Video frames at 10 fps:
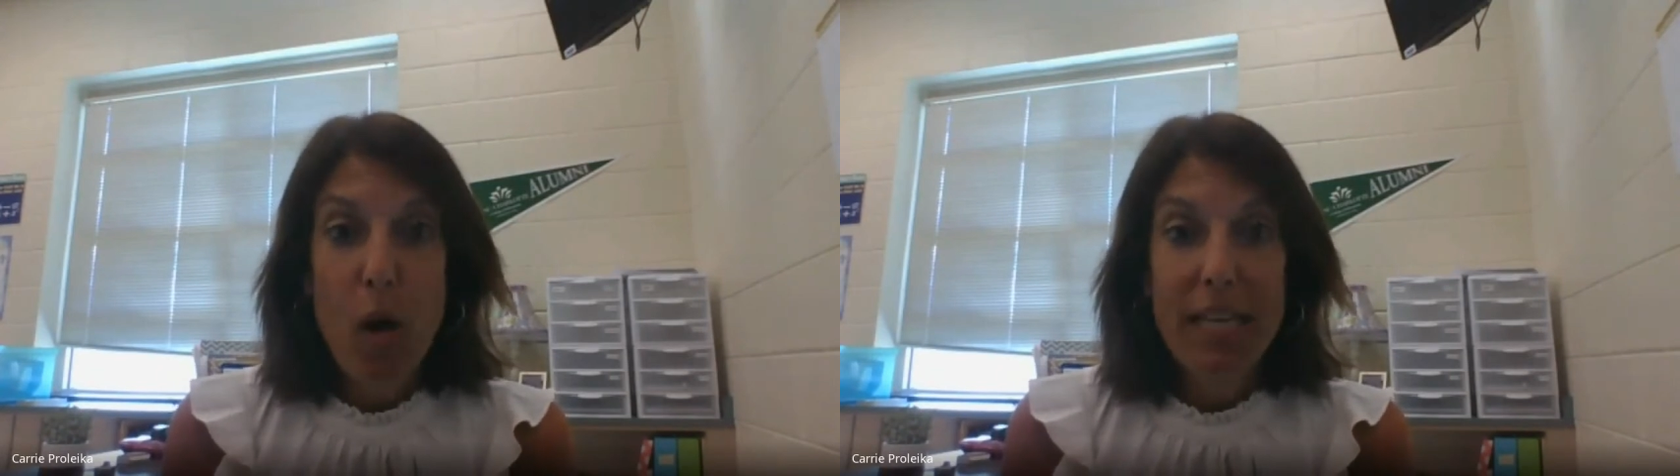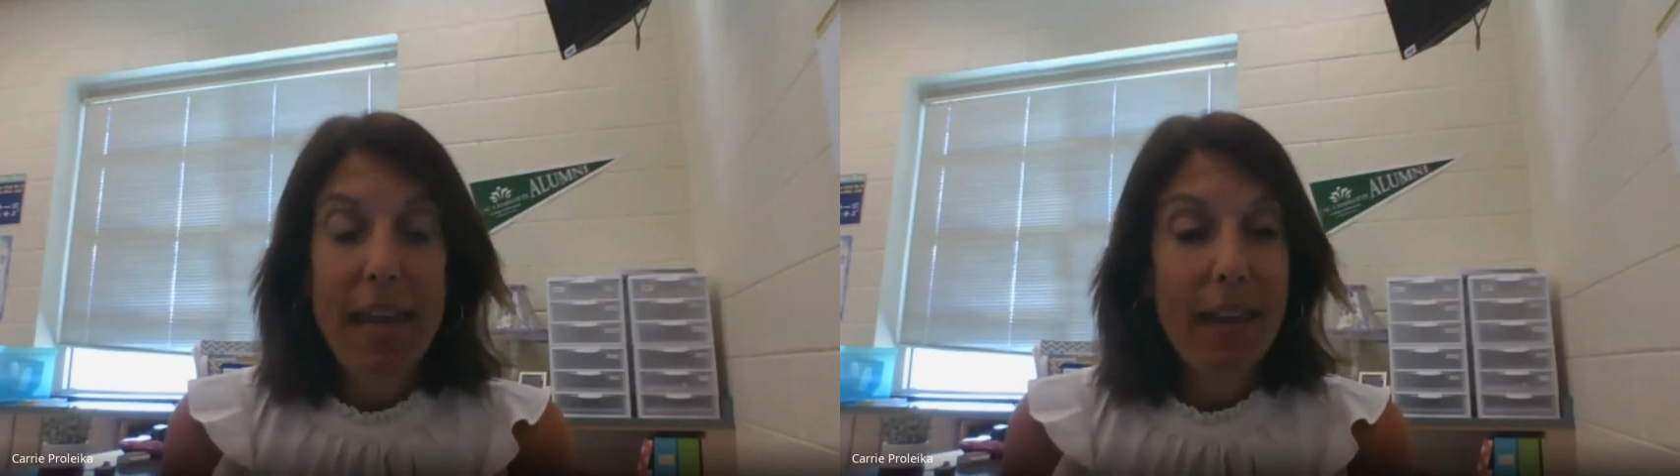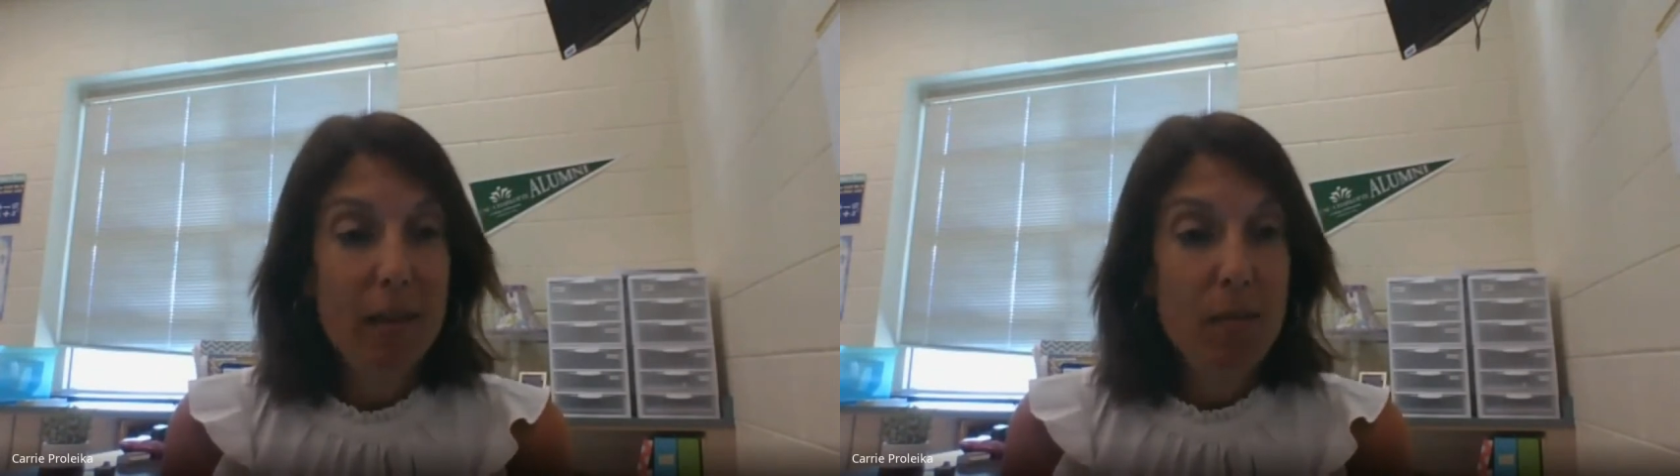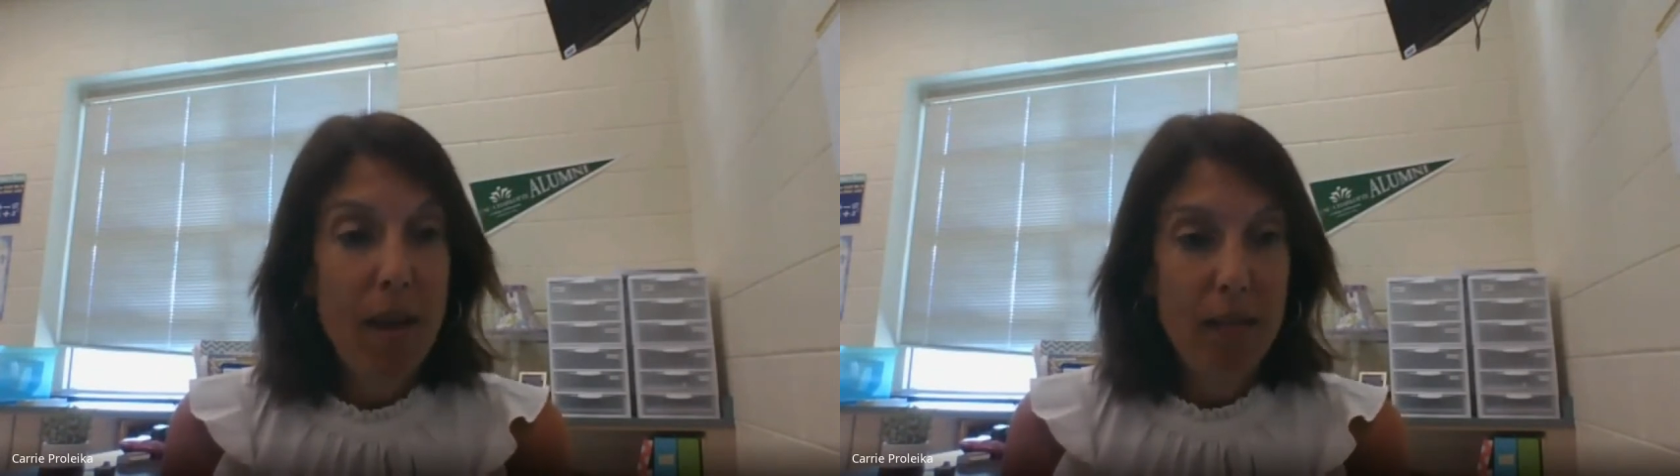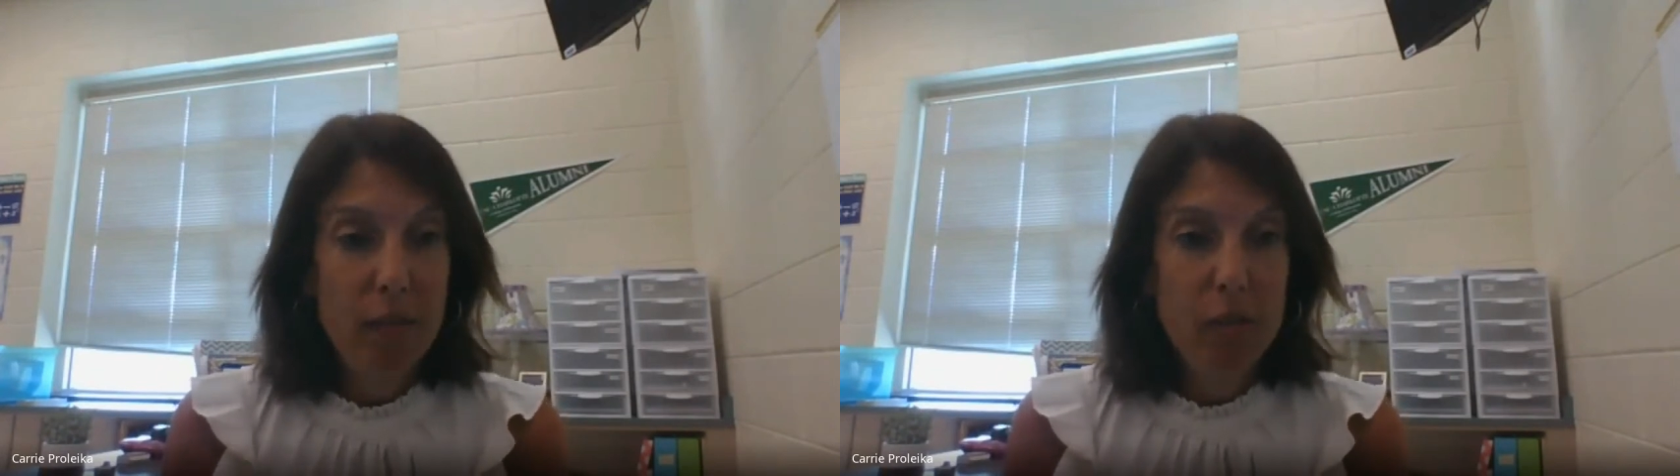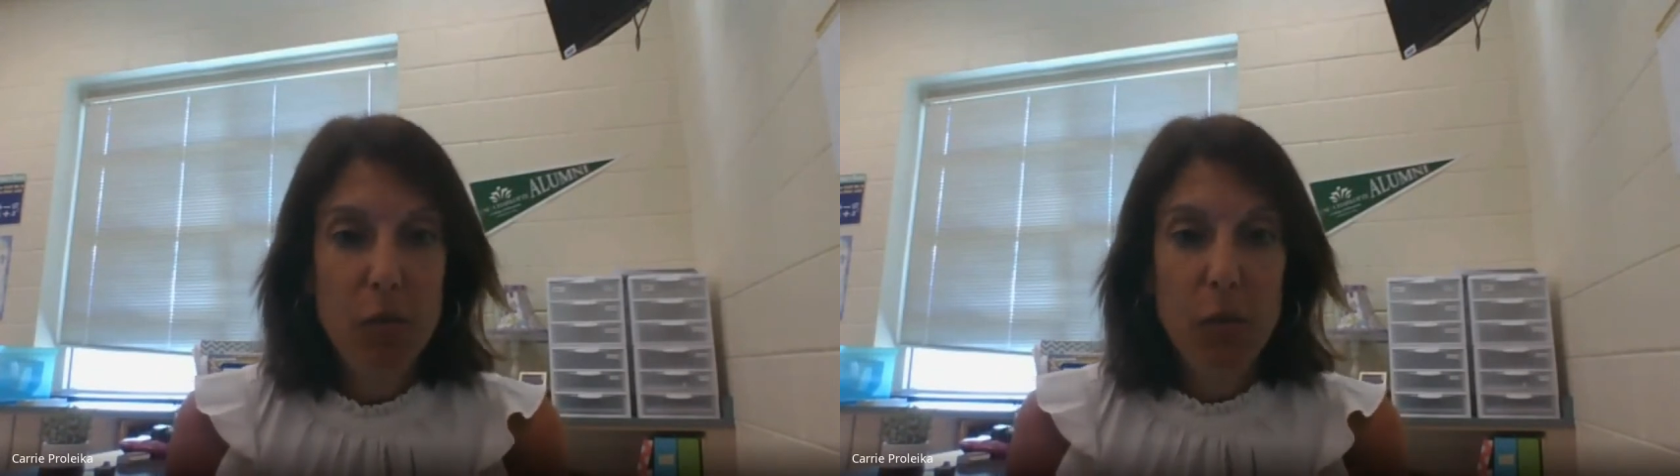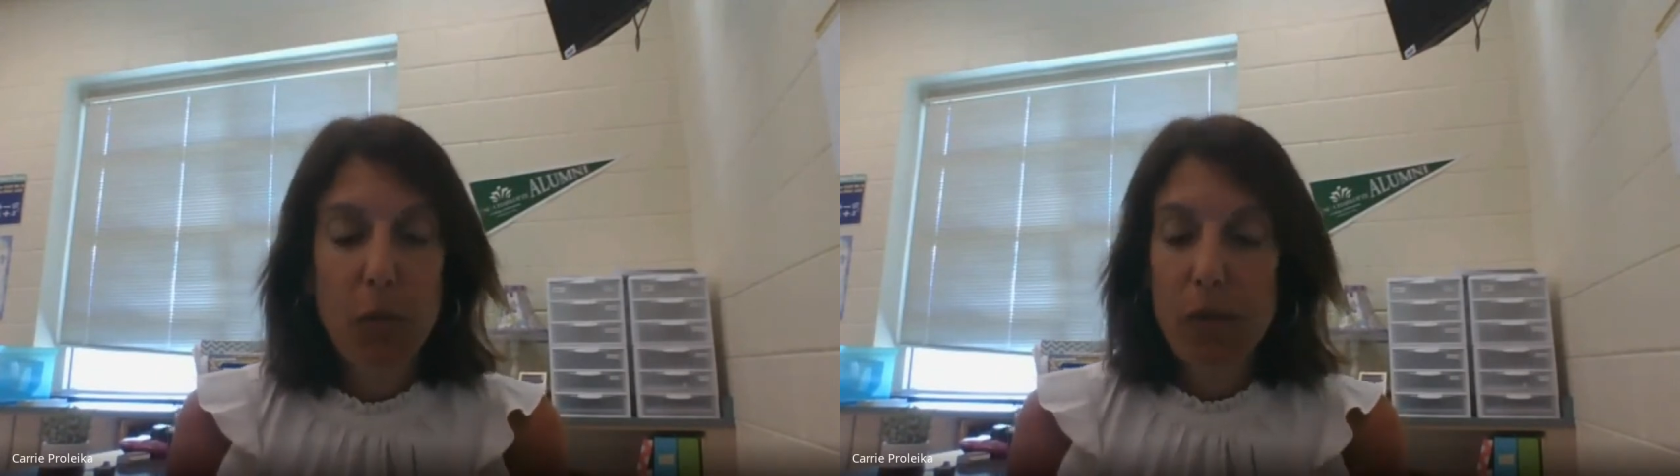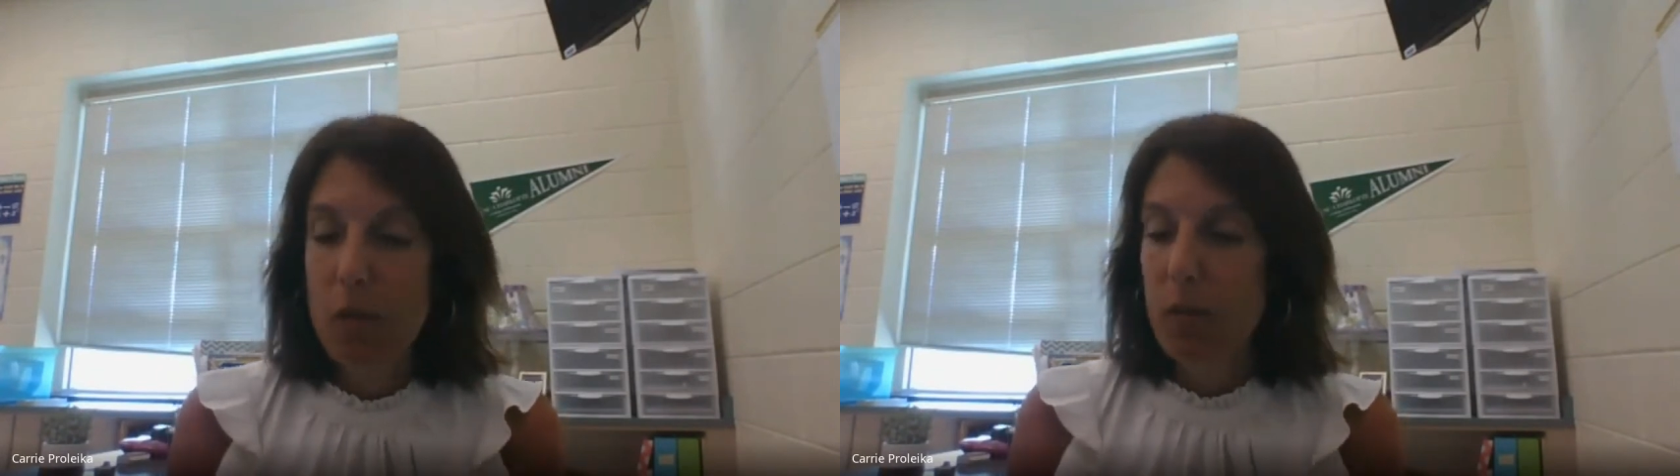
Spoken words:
1 and Math 2.